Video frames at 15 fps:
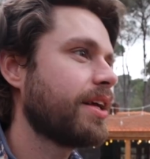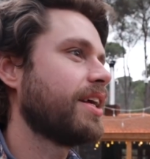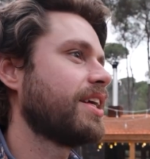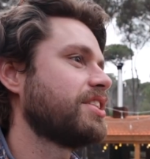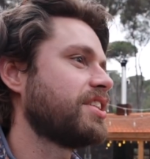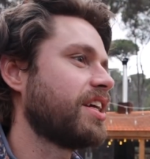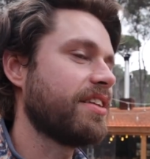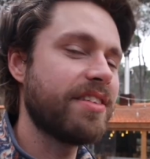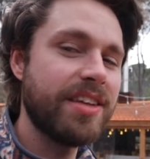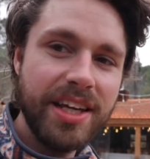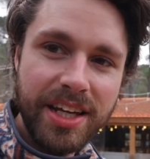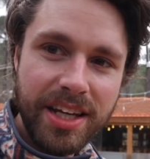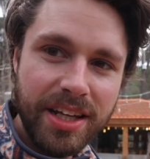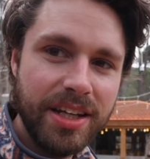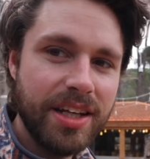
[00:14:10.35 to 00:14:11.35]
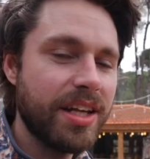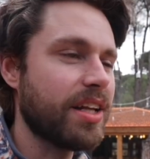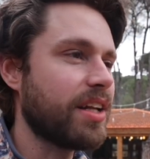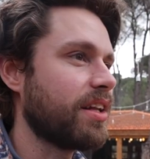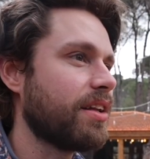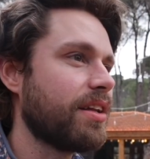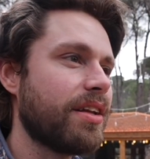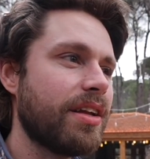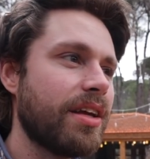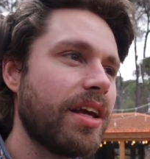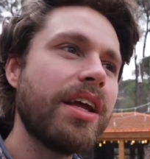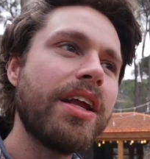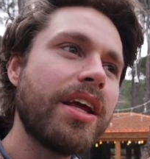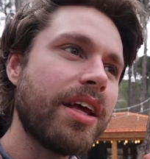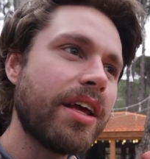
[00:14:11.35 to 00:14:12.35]
and Jazine and
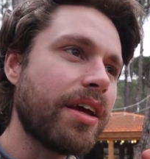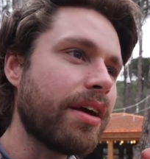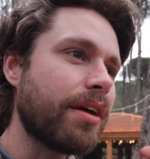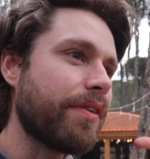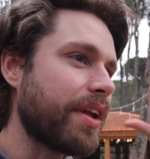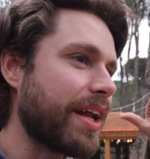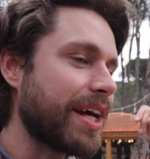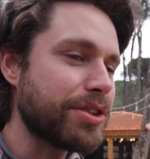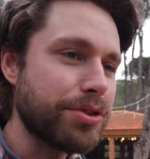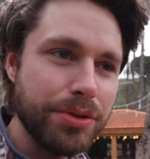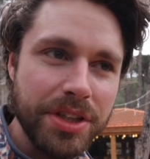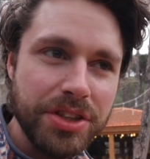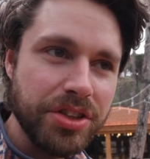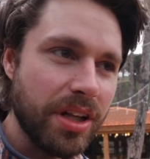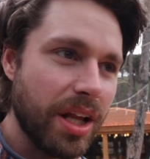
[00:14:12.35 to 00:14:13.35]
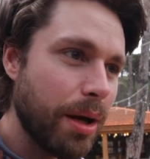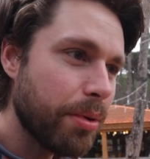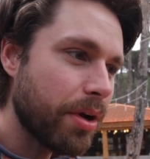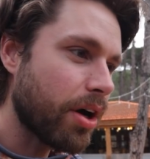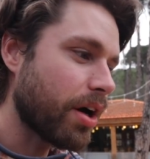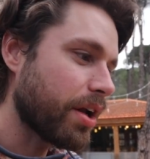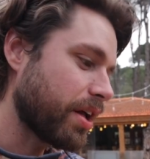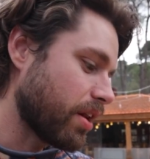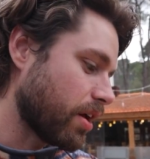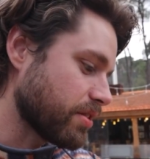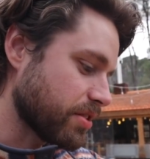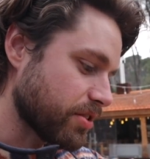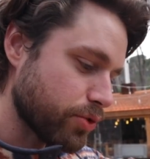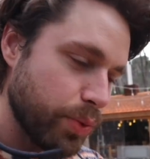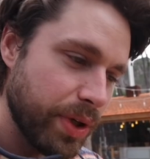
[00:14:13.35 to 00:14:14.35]
eating the national dish of Lebanon and
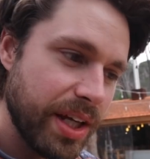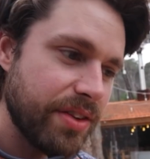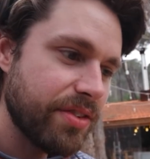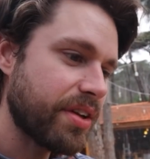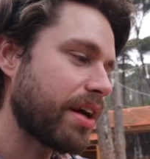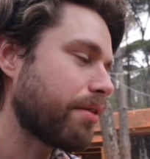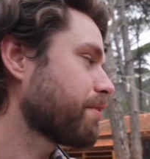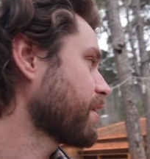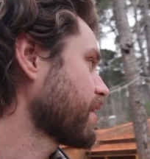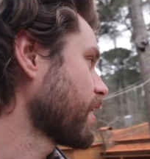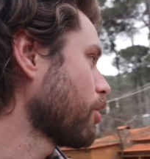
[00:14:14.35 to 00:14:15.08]
lots of sweets and everything.